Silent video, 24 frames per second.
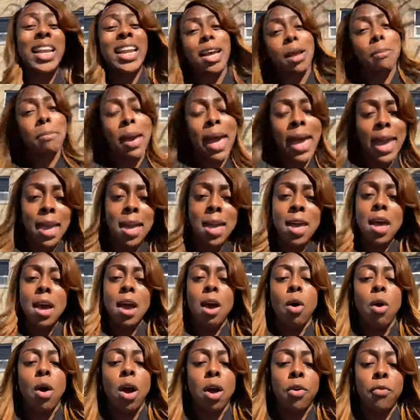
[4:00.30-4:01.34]
clickbait
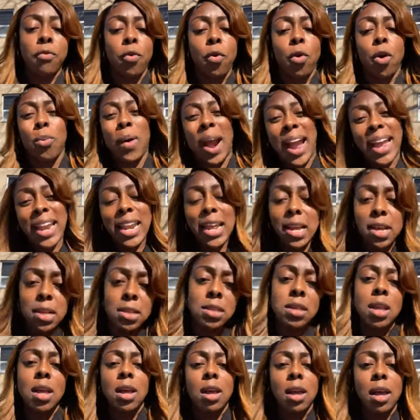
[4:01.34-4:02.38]
or for
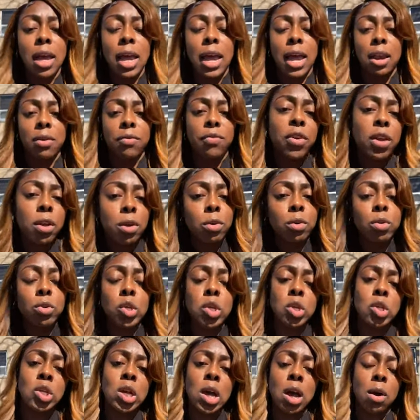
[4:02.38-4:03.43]
ratings and
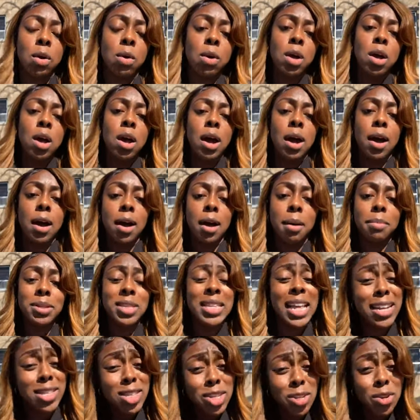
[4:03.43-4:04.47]
views. So um,
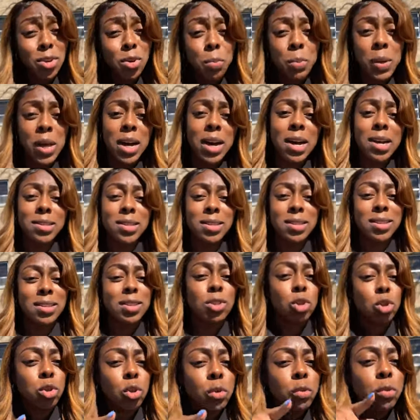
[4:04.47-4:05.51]
stay tuned because
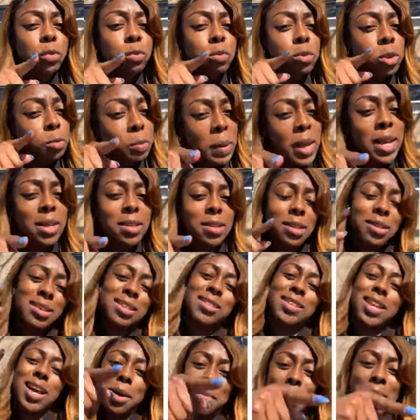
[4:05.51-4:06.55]
Truth
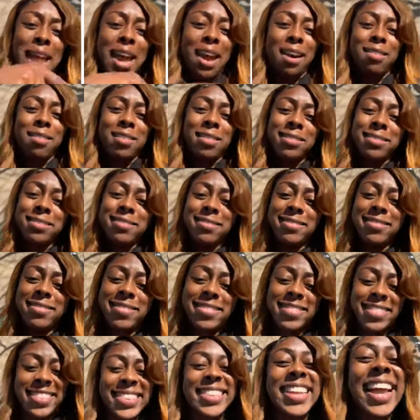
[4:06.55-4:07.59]
Speaks is coming out.
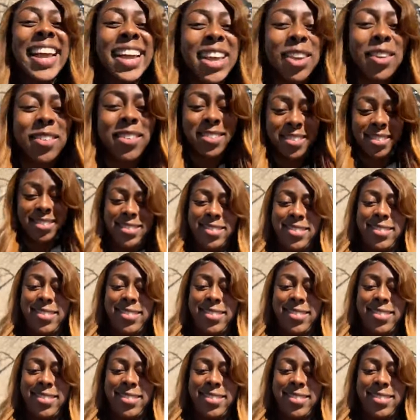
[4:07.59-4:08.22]
Thank you